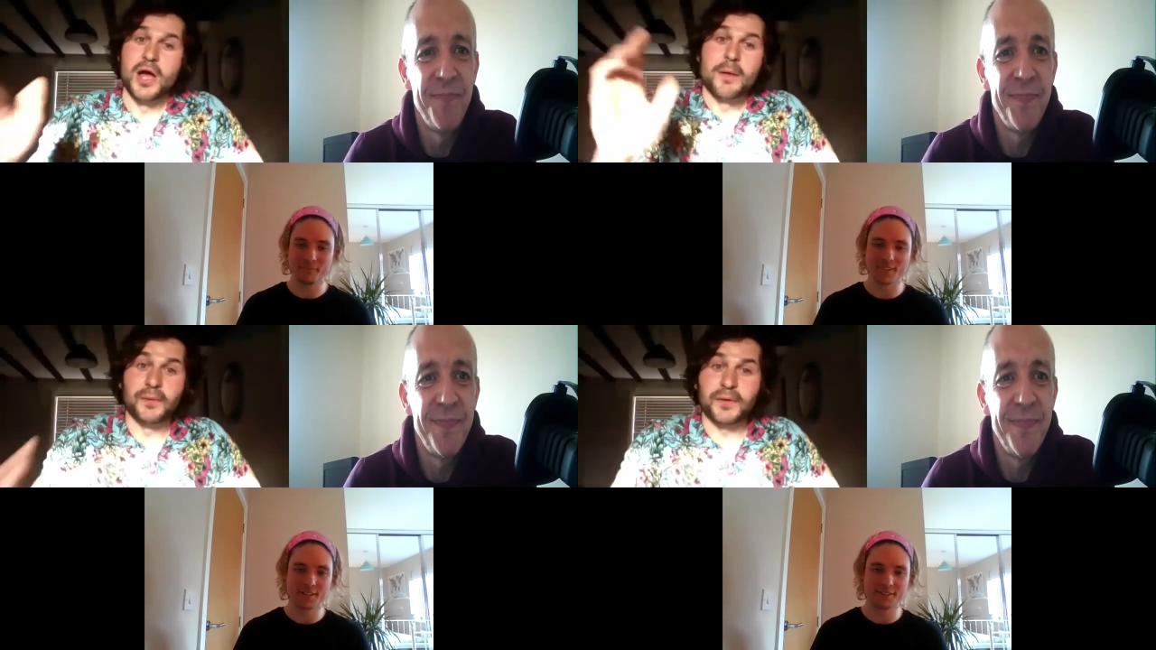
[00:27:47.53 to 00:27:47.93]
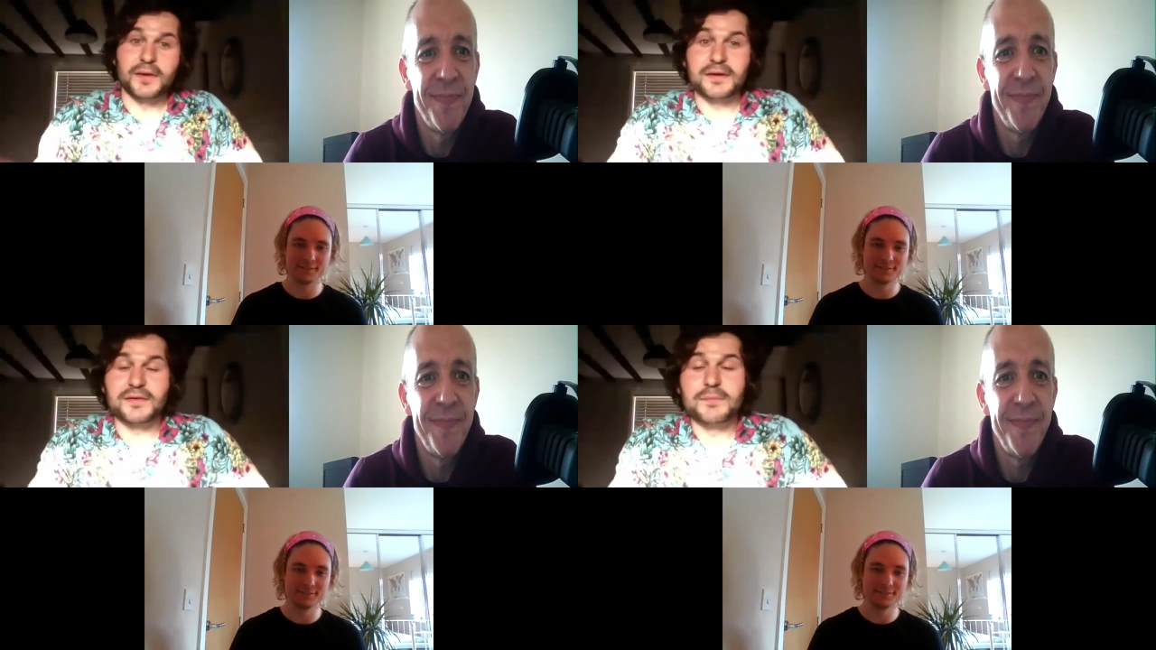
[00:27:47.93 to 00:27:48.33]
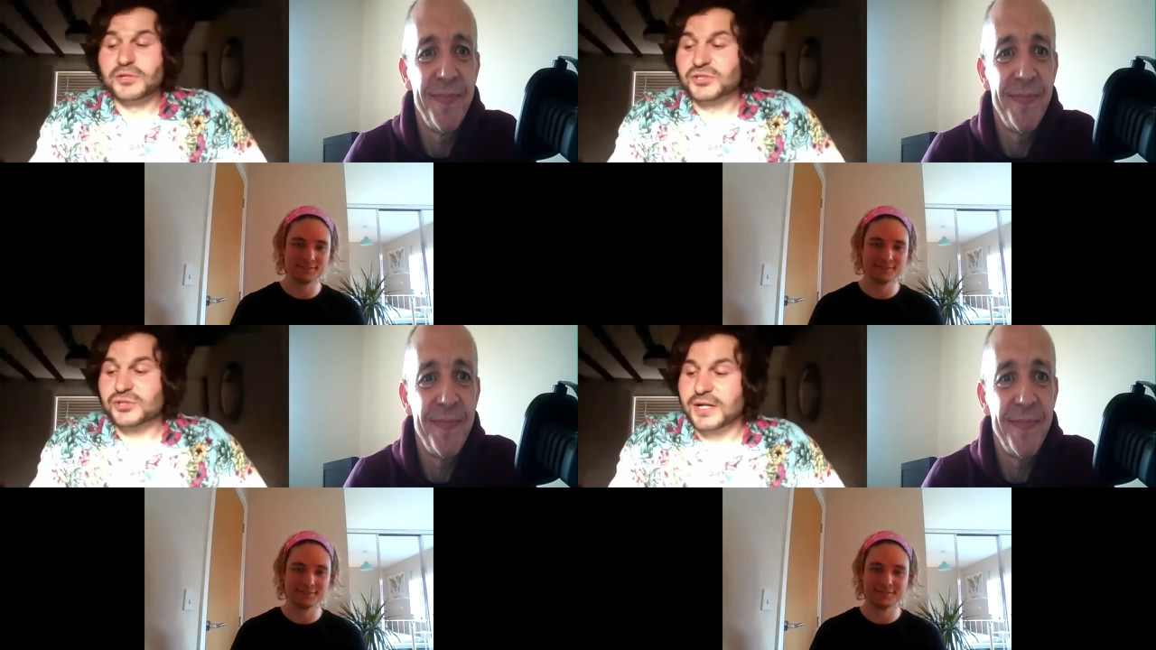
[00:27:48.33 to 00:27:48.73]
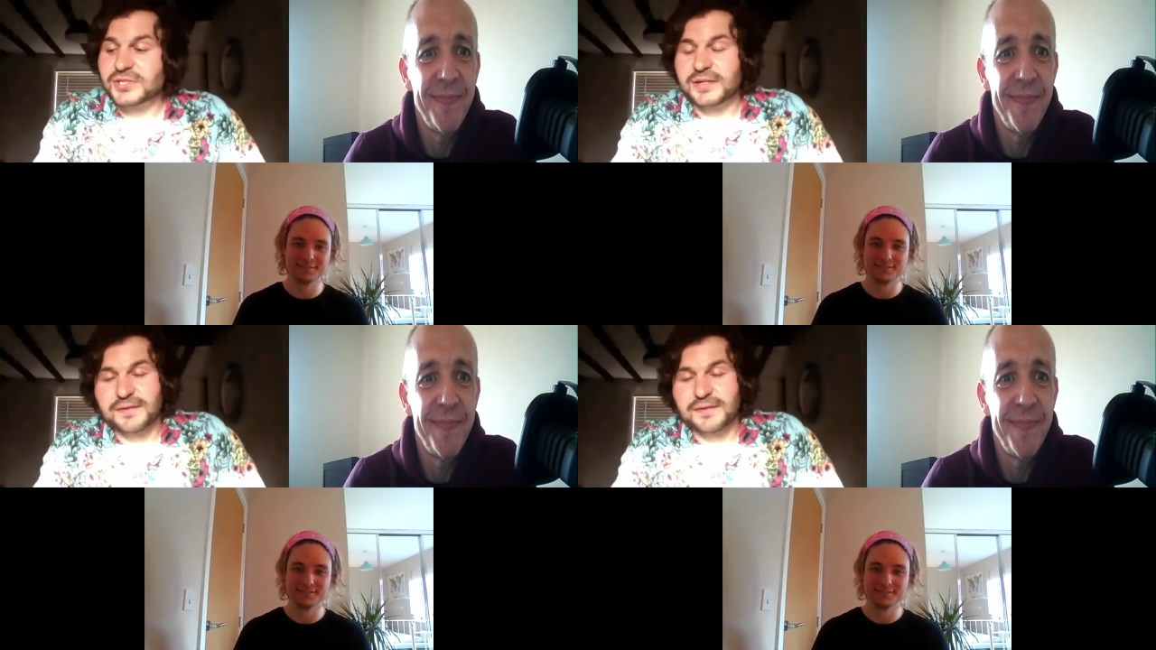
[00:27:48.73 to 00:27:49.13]
Speaker 1: But the, the most
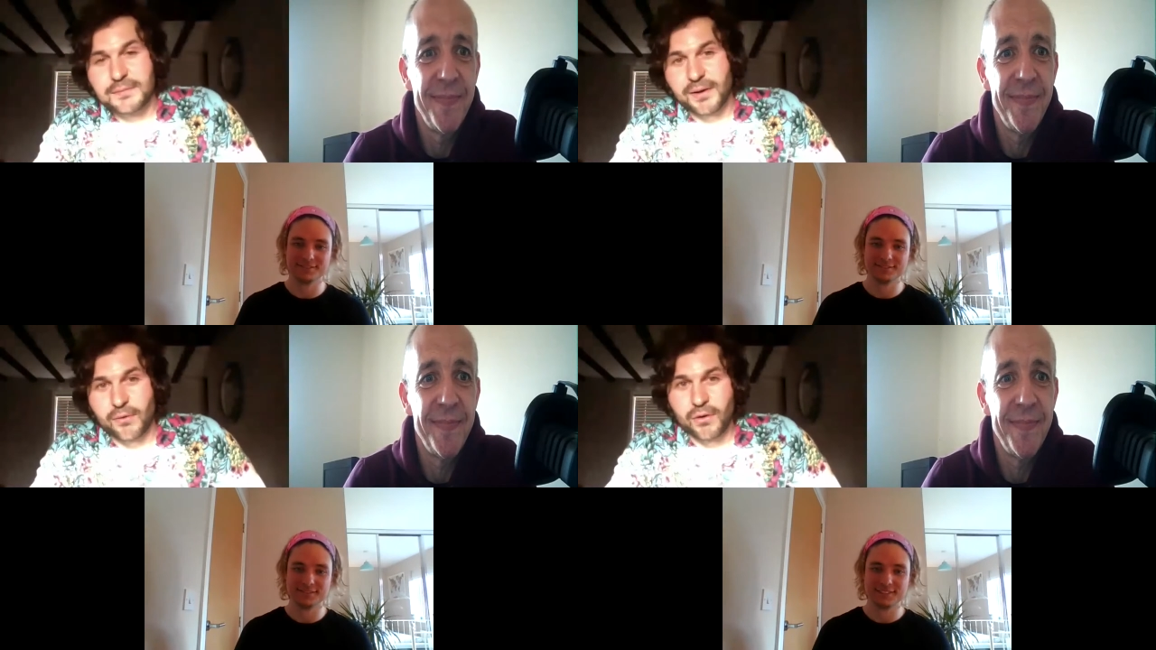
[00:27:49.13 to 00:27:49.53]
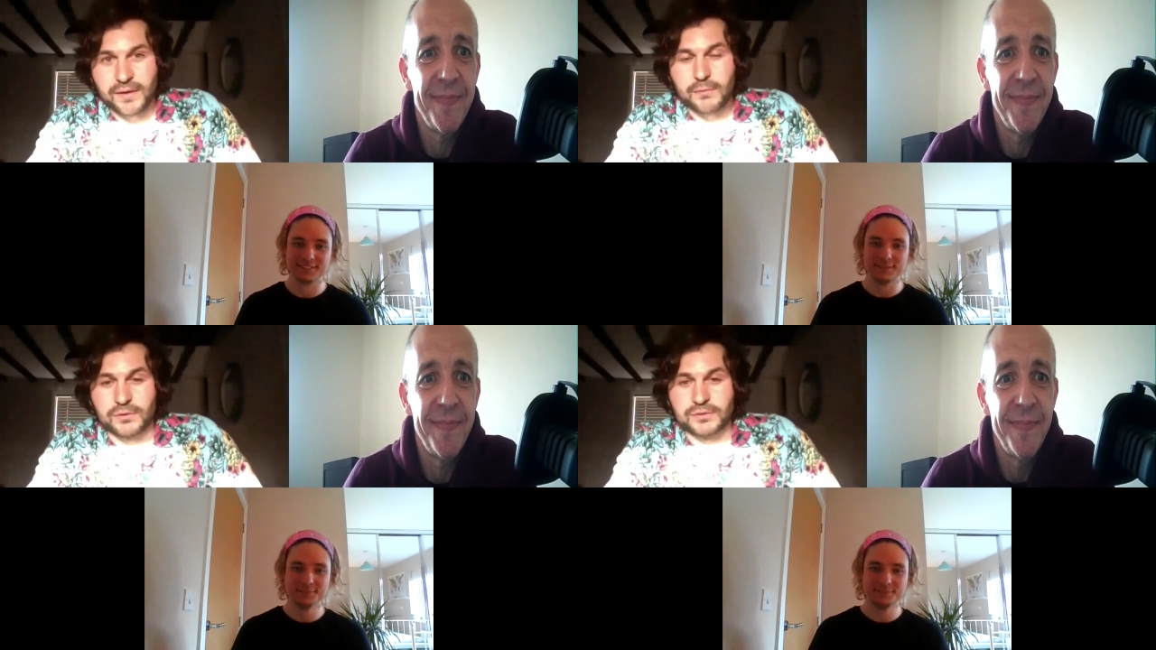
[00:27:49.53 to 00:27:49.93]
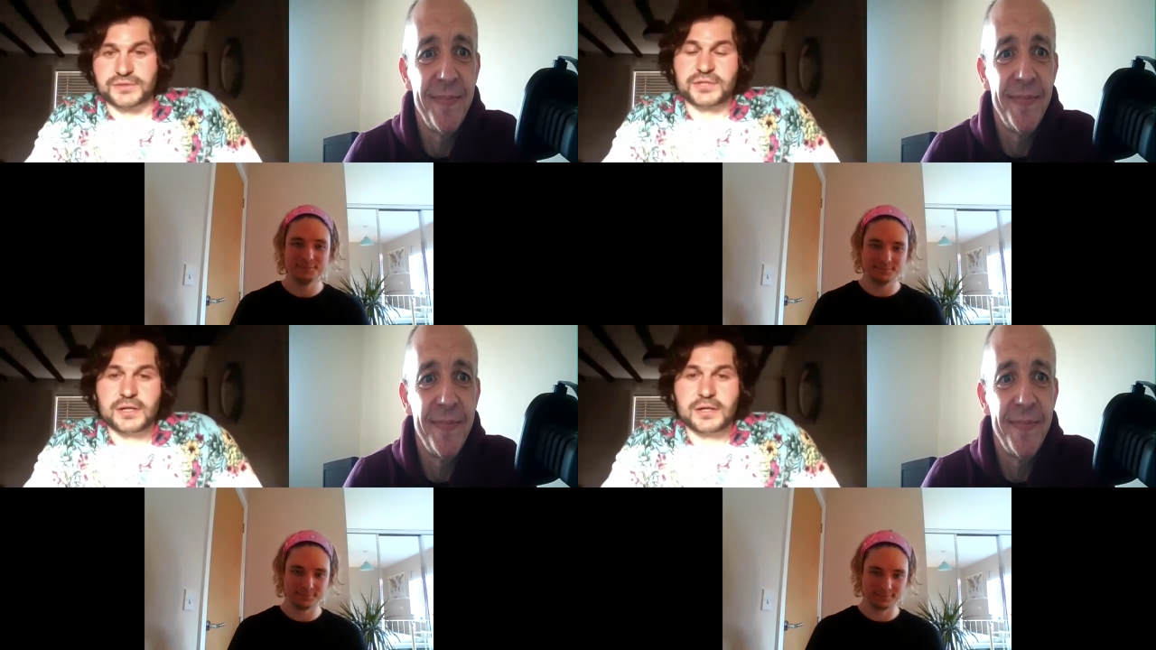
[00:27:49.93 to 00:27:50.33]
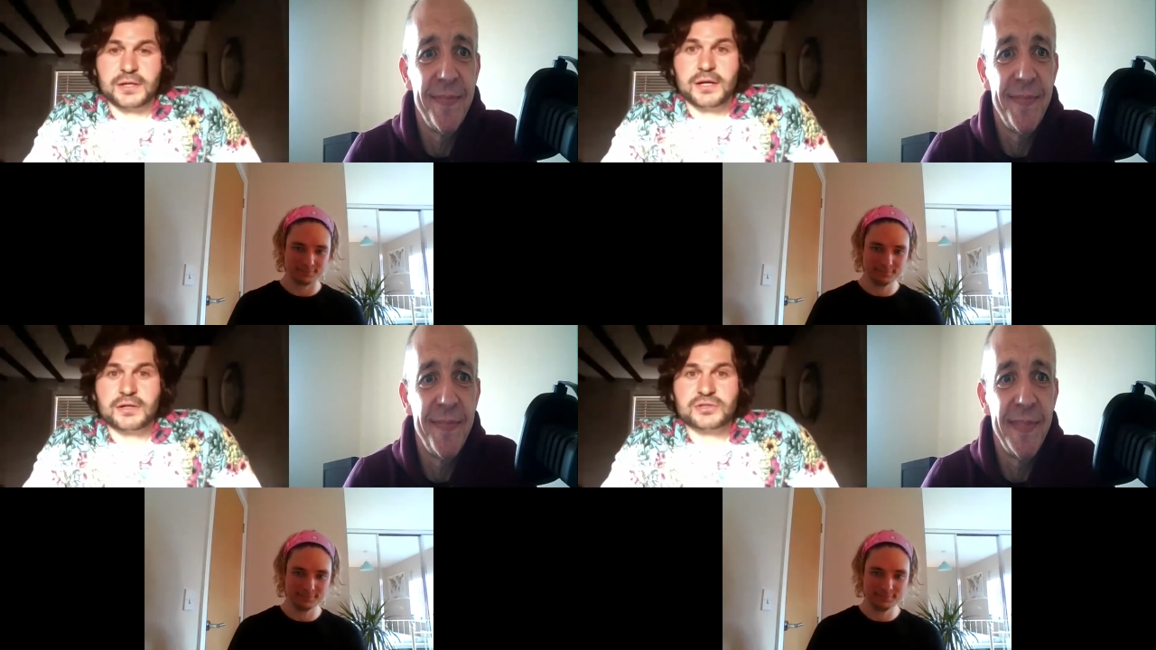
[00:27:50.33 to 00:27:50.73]
tragic thing about all that was
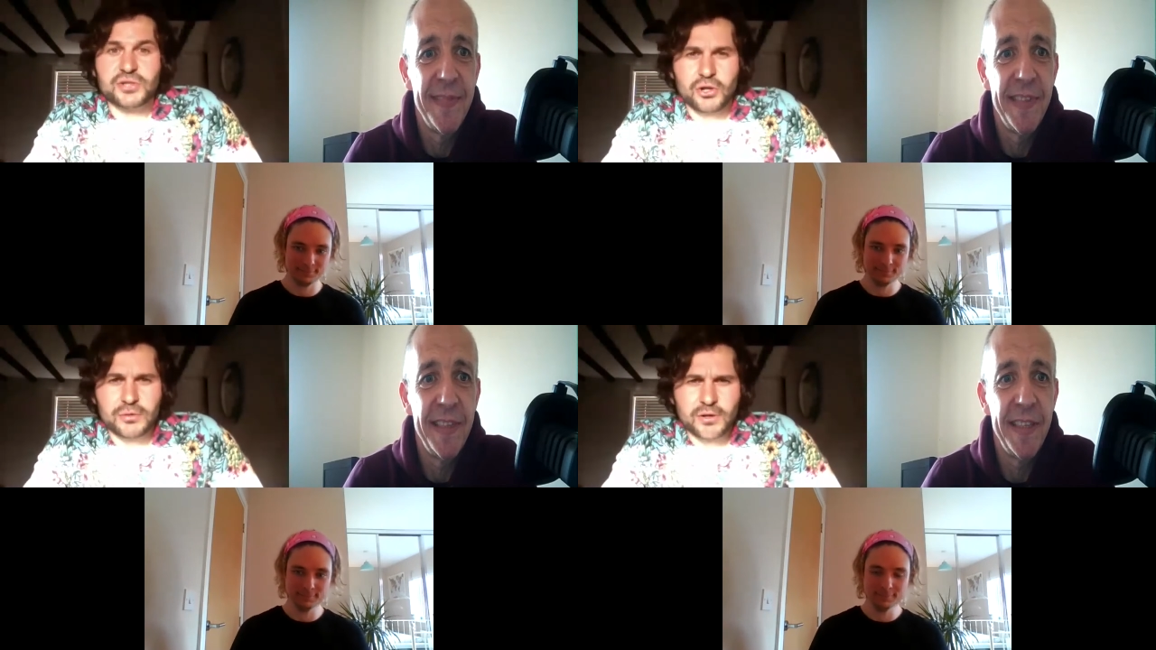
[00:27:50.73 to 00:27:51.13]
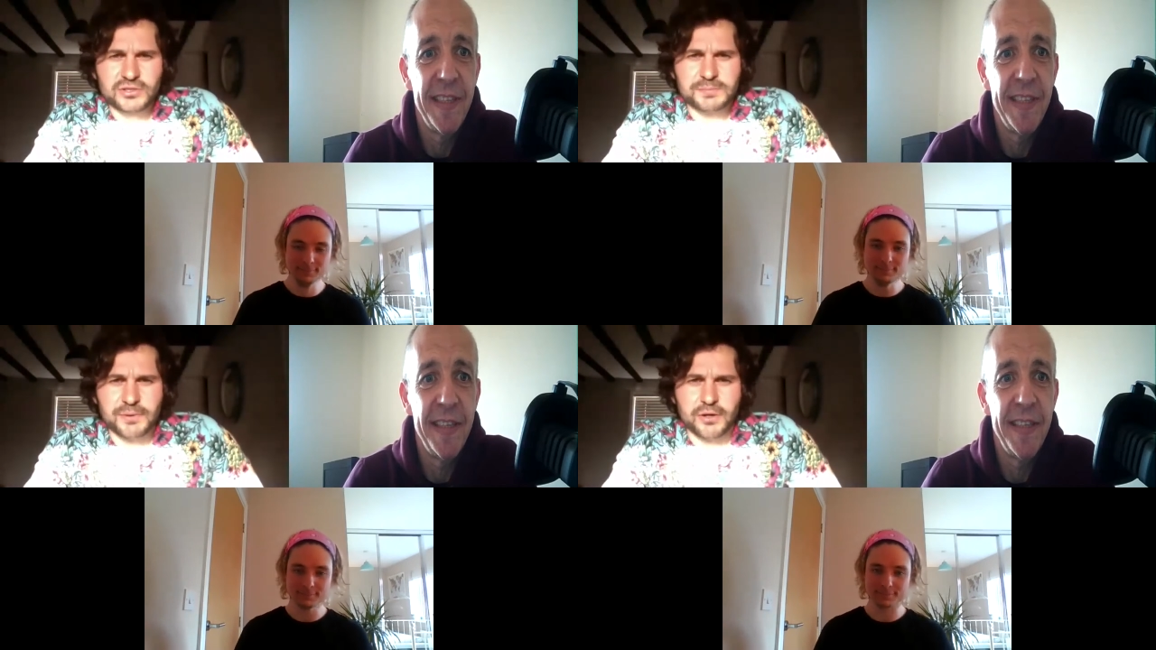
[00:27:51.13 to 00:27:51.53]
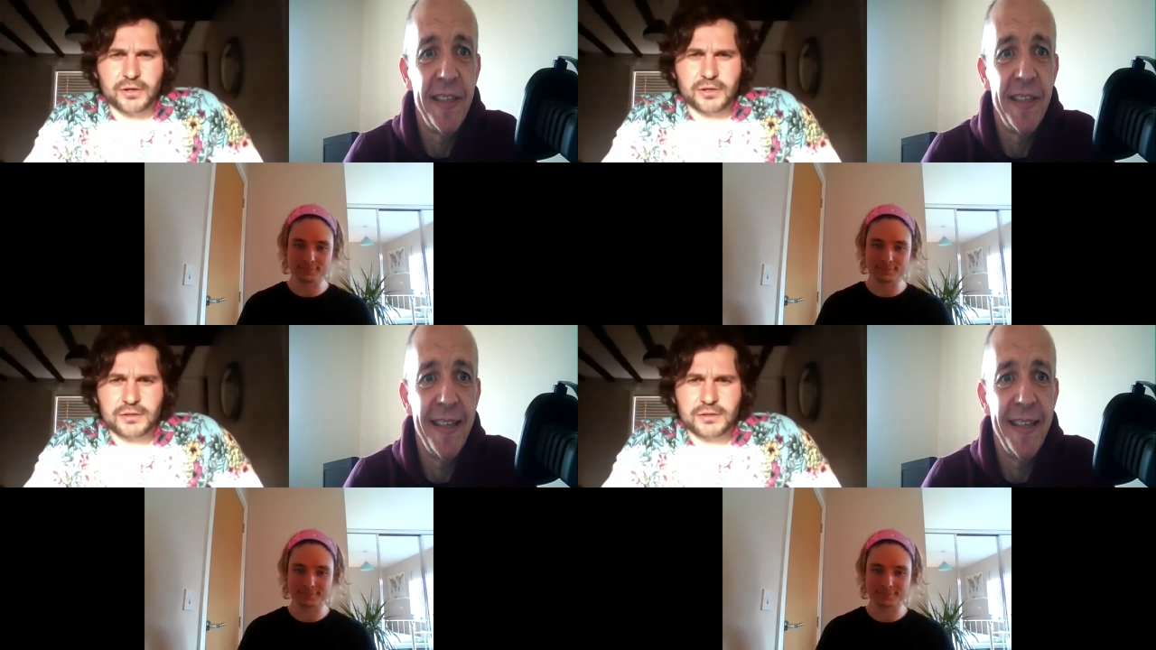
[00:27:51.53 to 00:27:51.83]
Tottenham Hotspur.